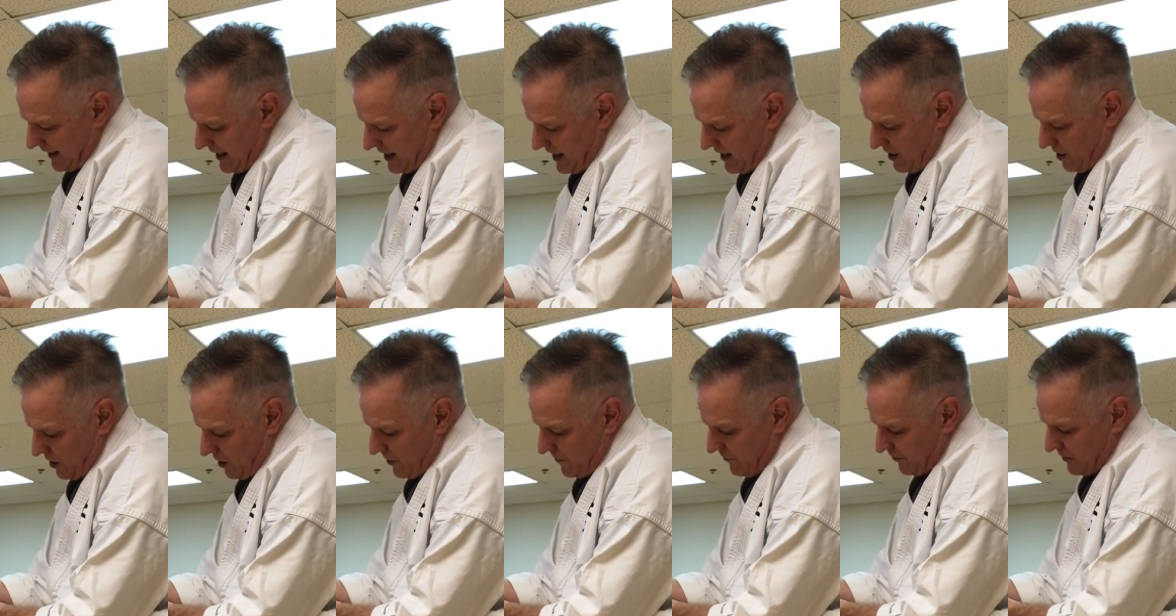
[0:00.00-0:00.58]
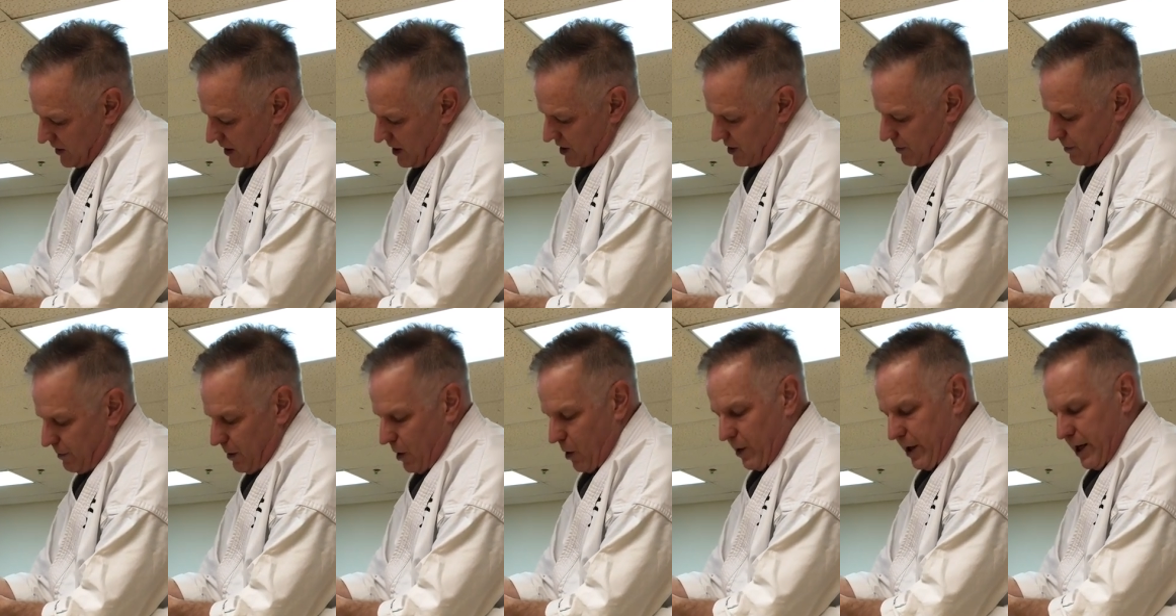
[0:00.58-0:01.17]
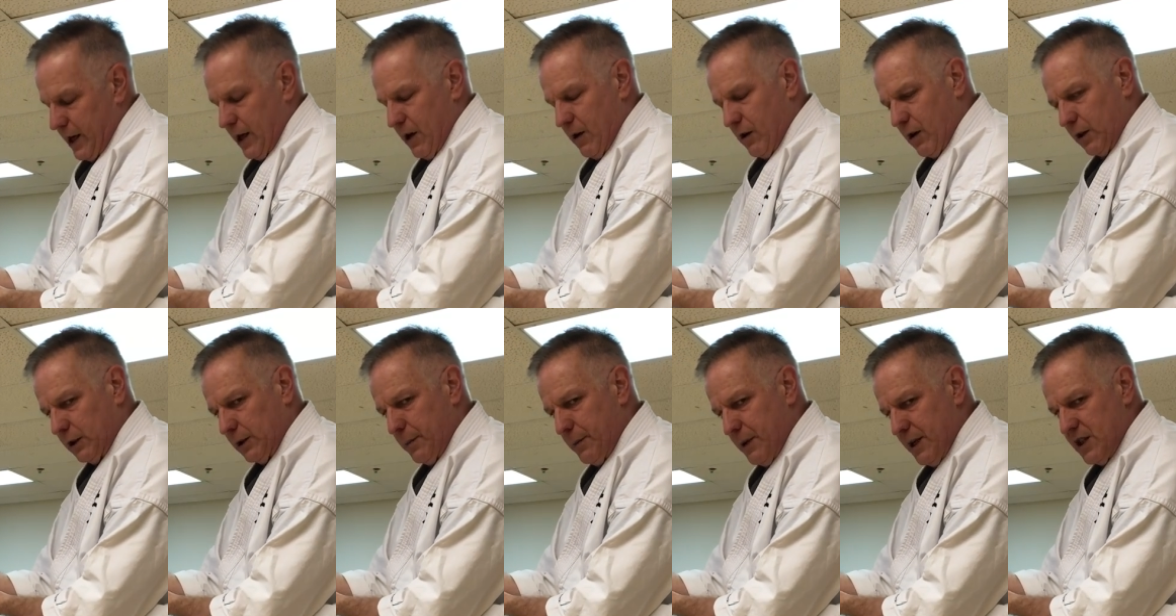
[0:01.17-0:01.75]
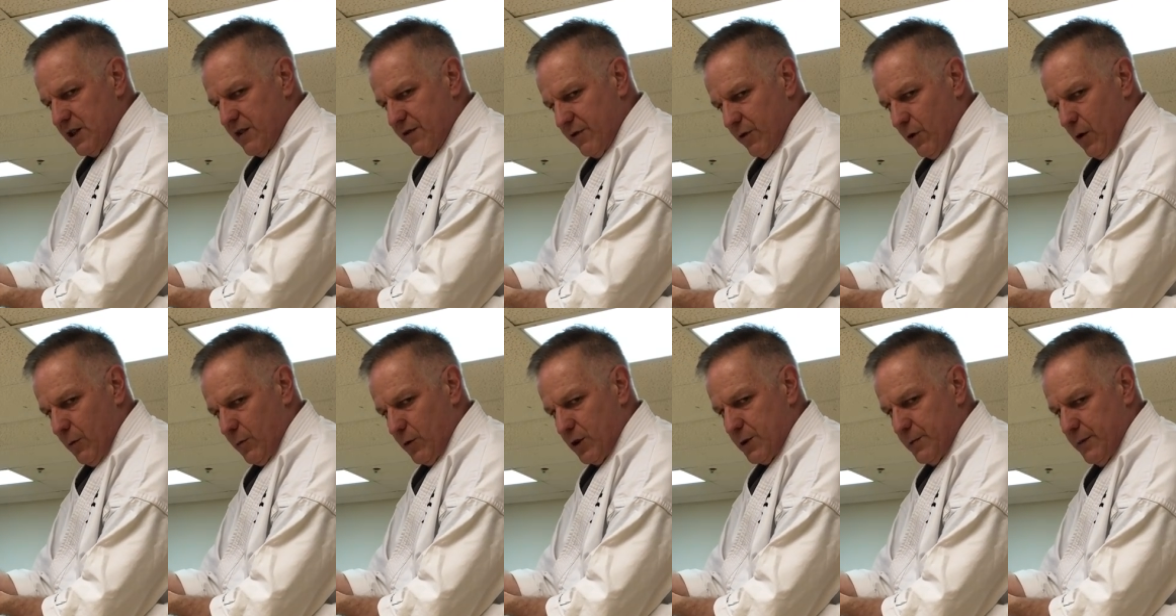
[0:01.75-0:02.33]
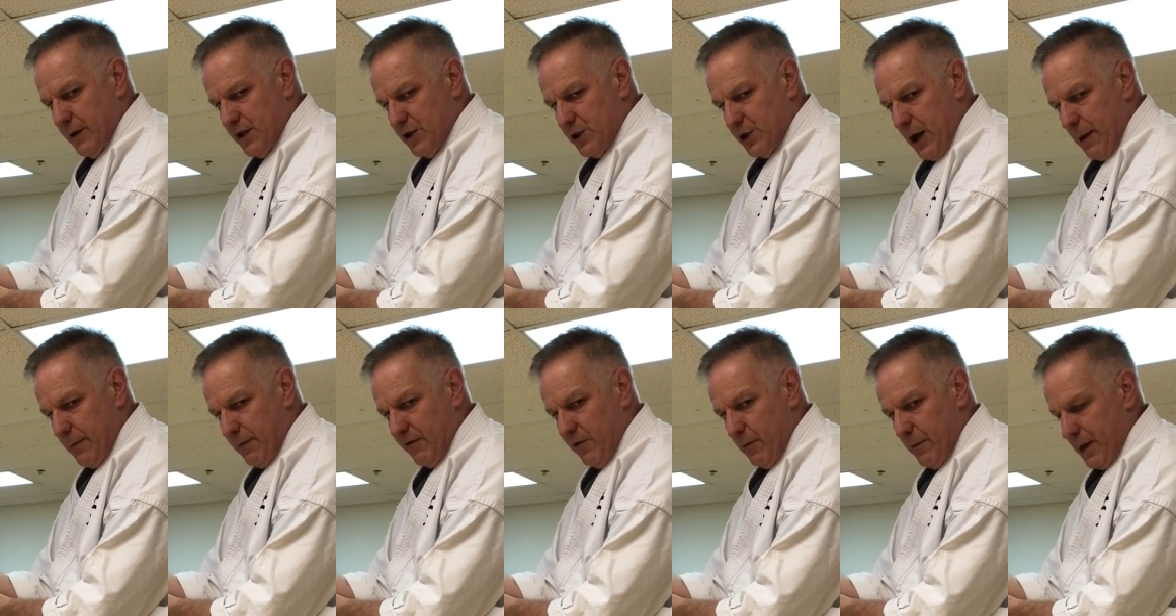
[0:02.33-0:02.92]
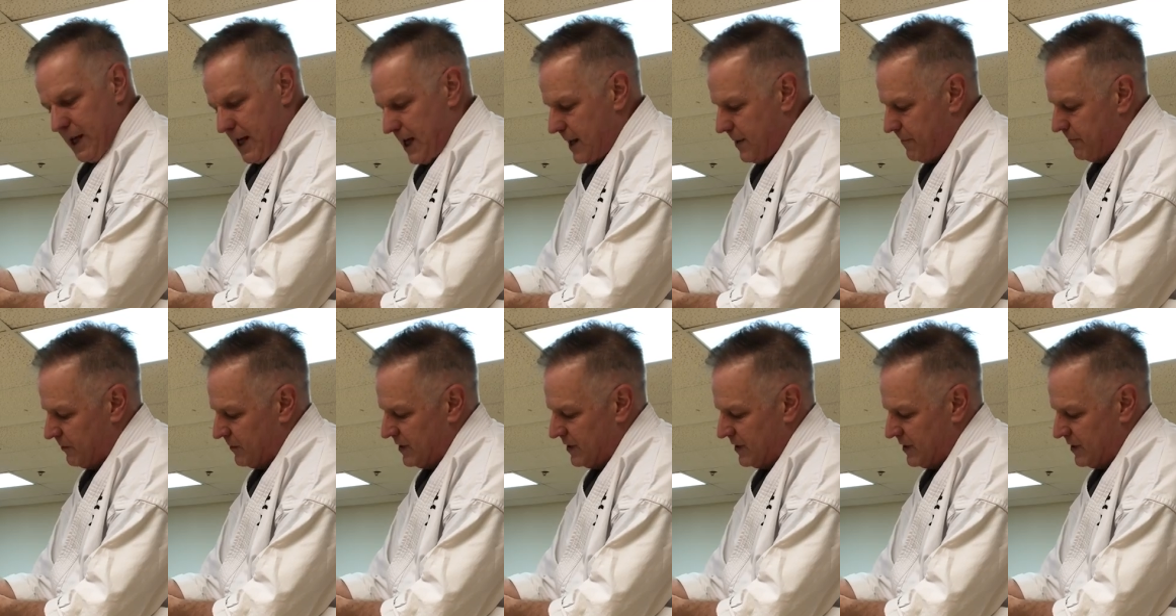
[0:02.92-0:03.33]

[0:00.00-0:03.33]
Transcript: Here is a bone in here called the pisiform, which means shape of a P.